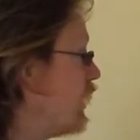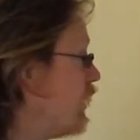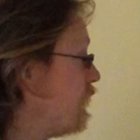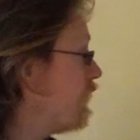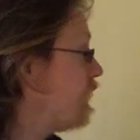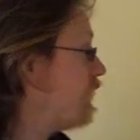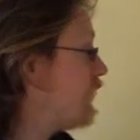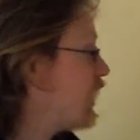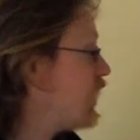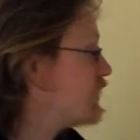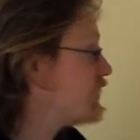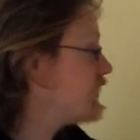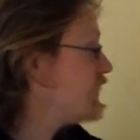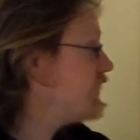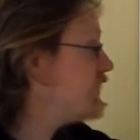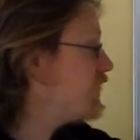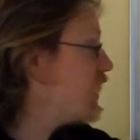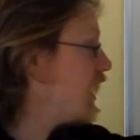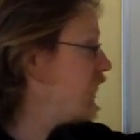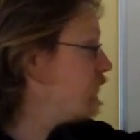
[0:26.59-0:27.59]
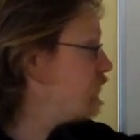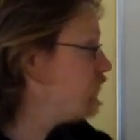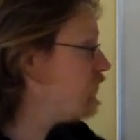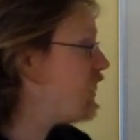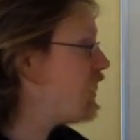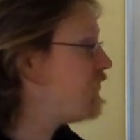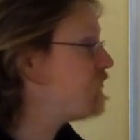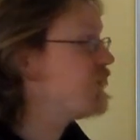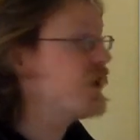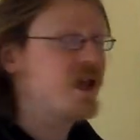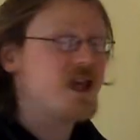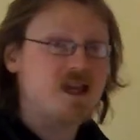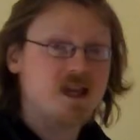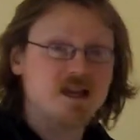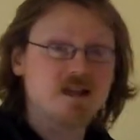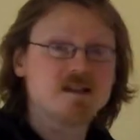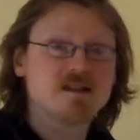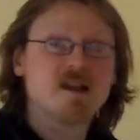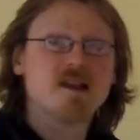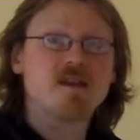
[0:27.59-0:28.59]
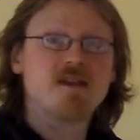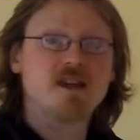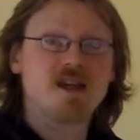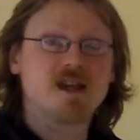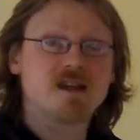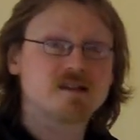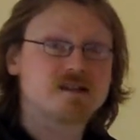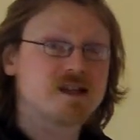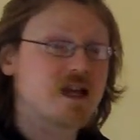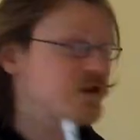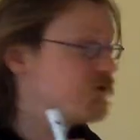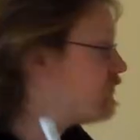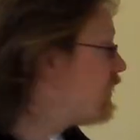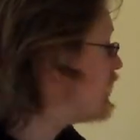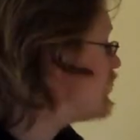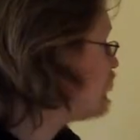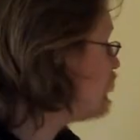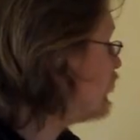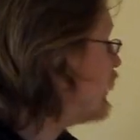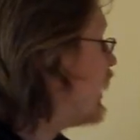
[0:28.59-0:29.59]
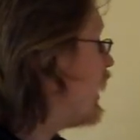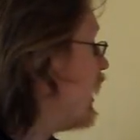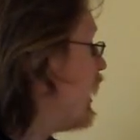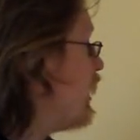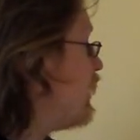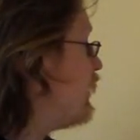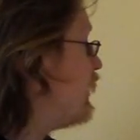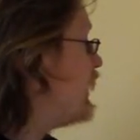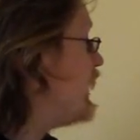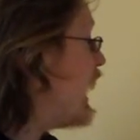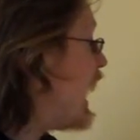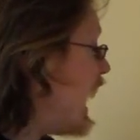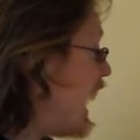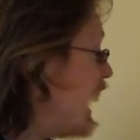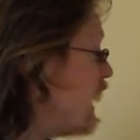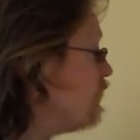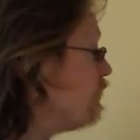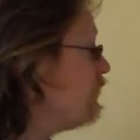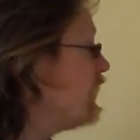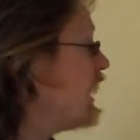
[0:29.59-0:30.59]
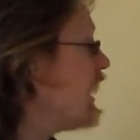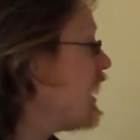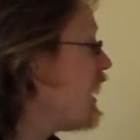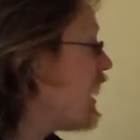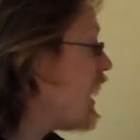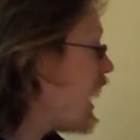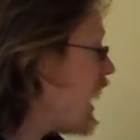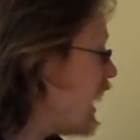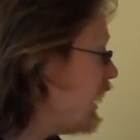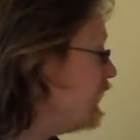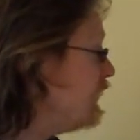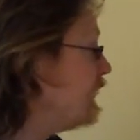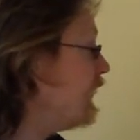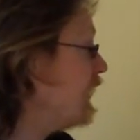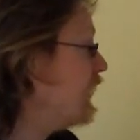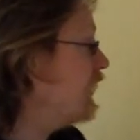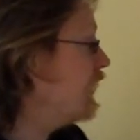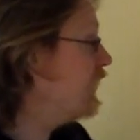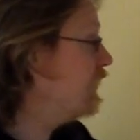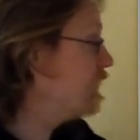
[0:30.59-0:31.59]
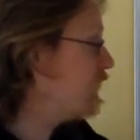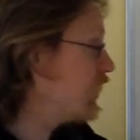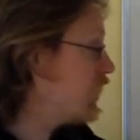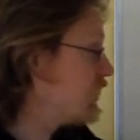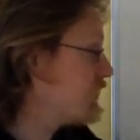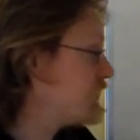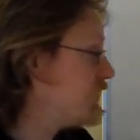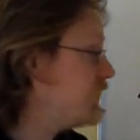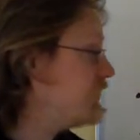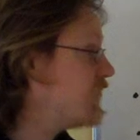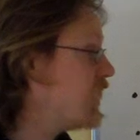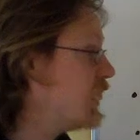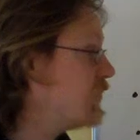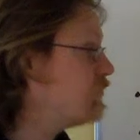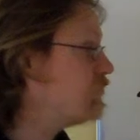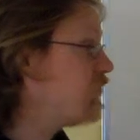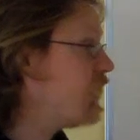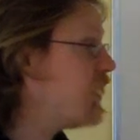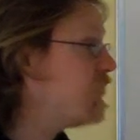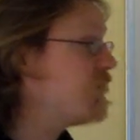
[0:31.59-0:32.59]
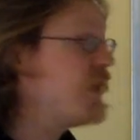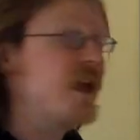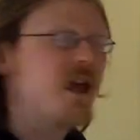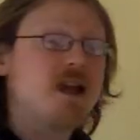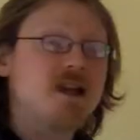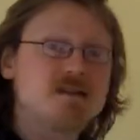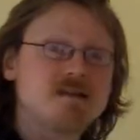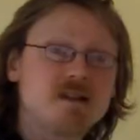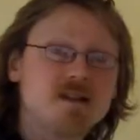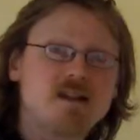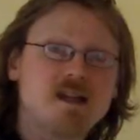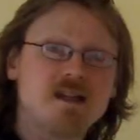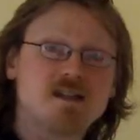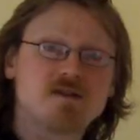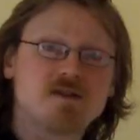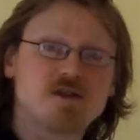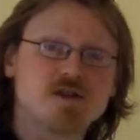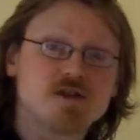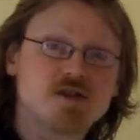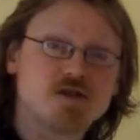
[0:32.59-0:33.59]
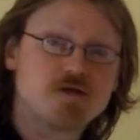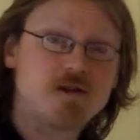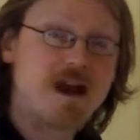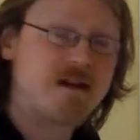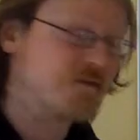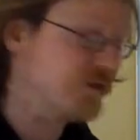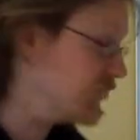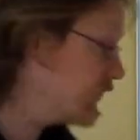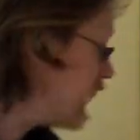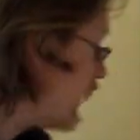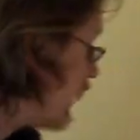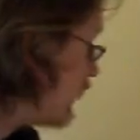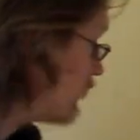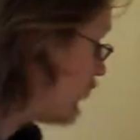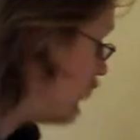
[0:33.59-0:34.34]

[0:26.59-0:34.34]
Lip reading: of a velocity time graph is the acceleration. The area under a velocity time graph is the distance travelled. So